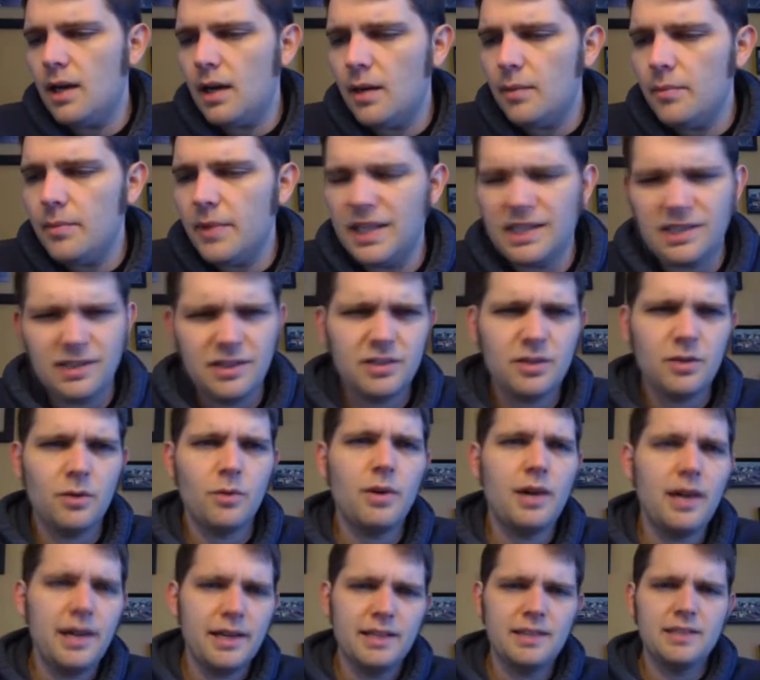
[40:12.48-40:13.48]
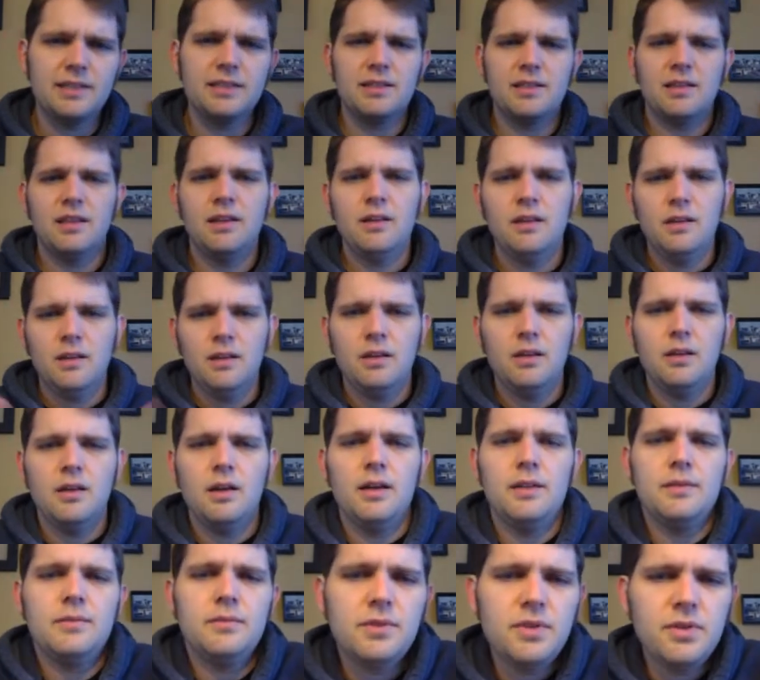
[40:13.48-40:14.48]
That's also why it's
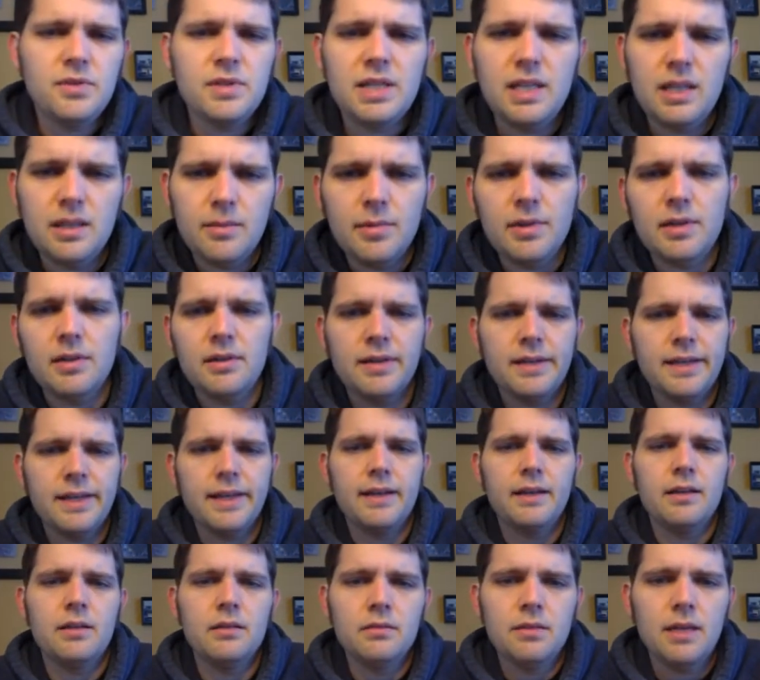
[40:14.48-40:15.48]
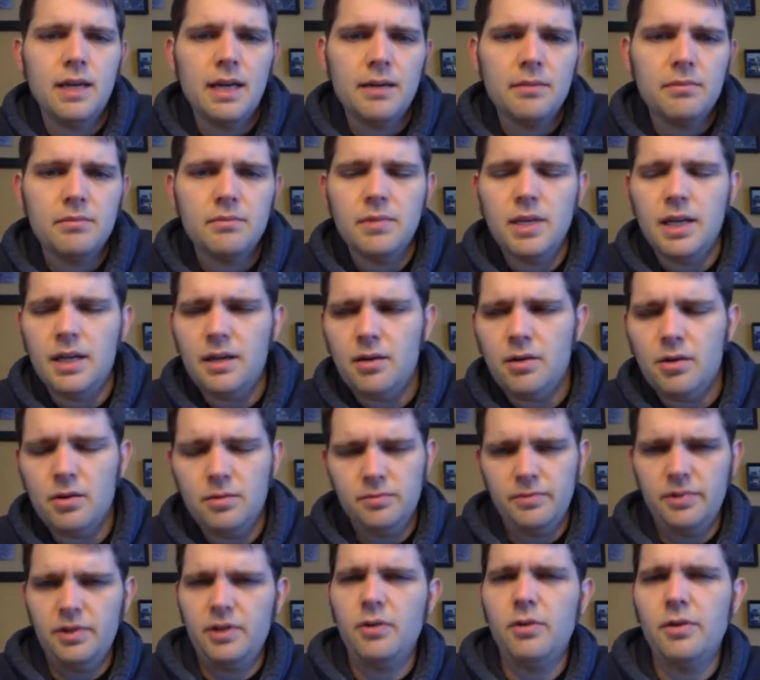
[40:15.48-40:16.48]
Tuesday in the middle of the day and I'm at home
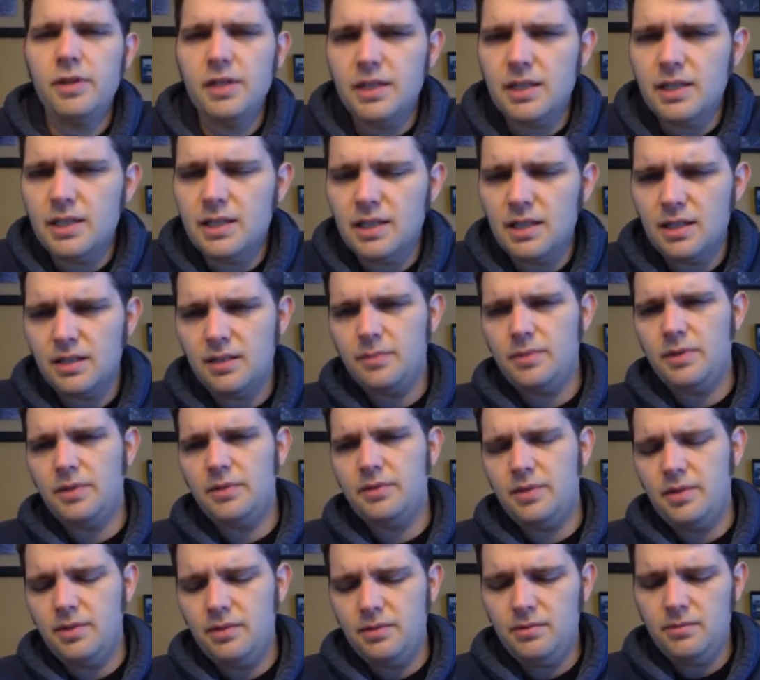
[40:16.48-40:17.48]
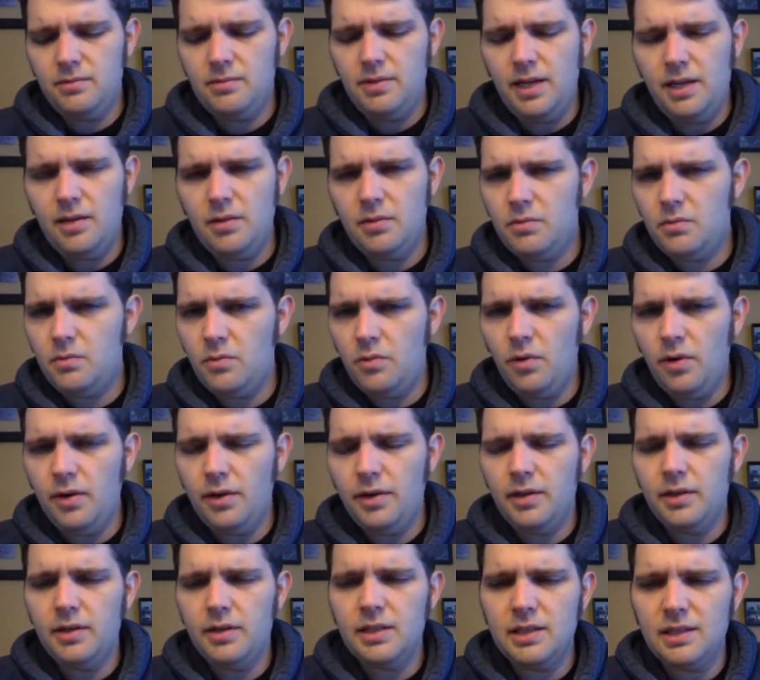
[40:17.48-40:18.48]
recording this as opposed to at
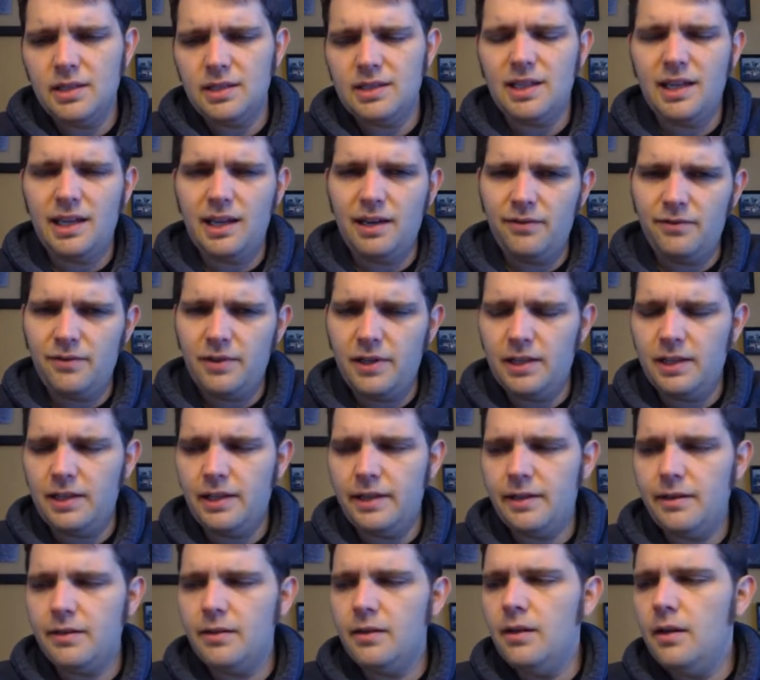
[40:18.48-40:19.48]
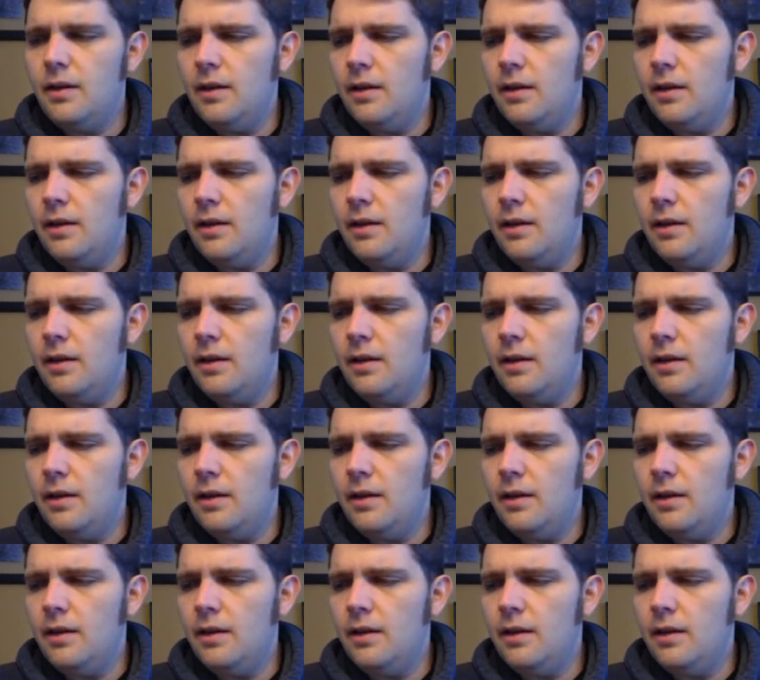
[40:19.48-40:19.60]
work, is because I got a flight later.